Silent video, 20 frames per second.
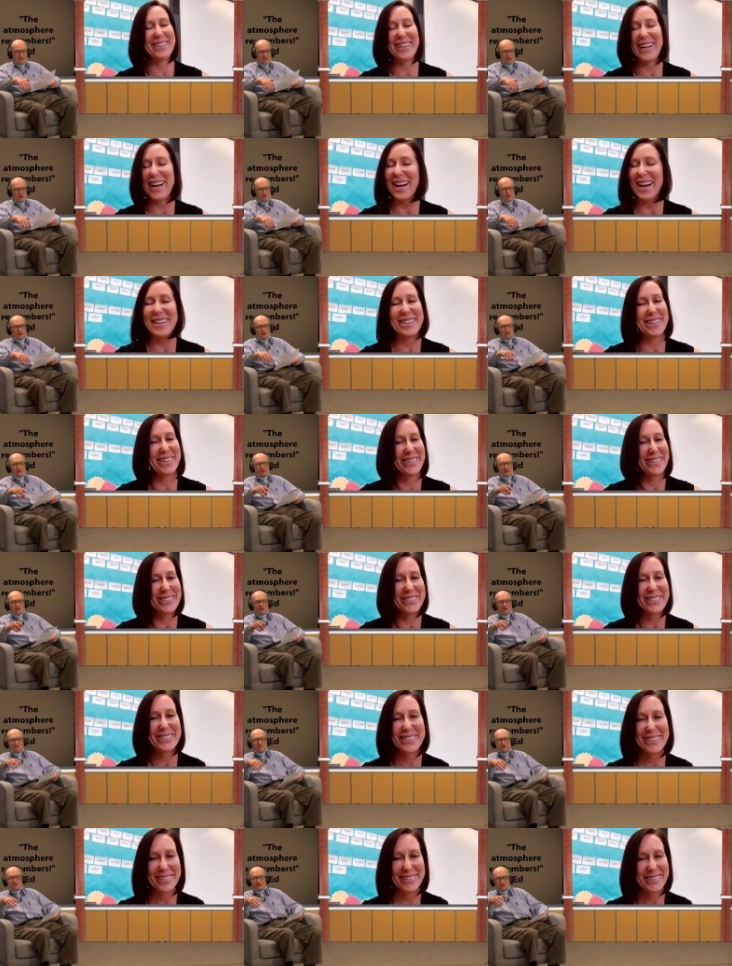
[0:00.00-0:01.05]
you ought to
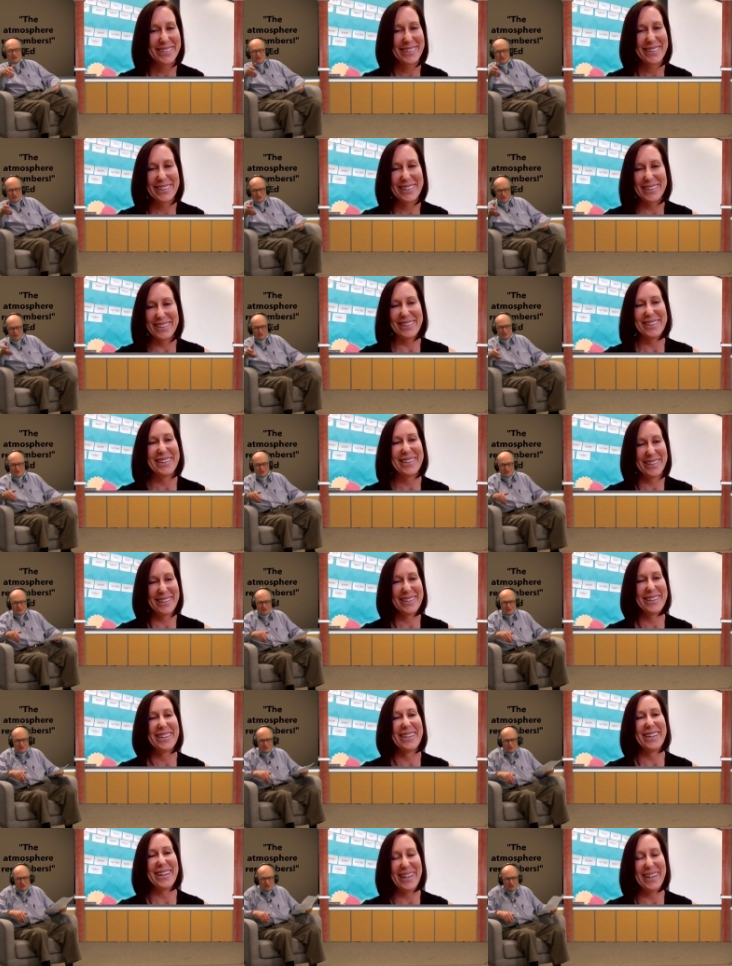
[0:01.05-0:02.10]
give it to the students and
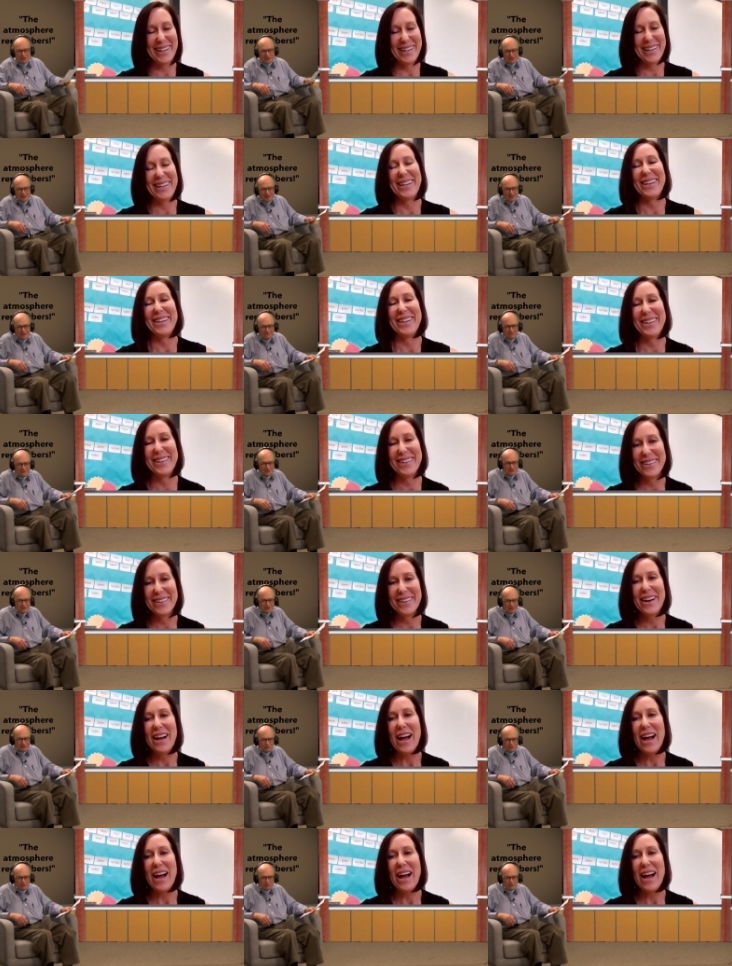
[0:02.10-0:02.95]
see what yeah. the heck happens.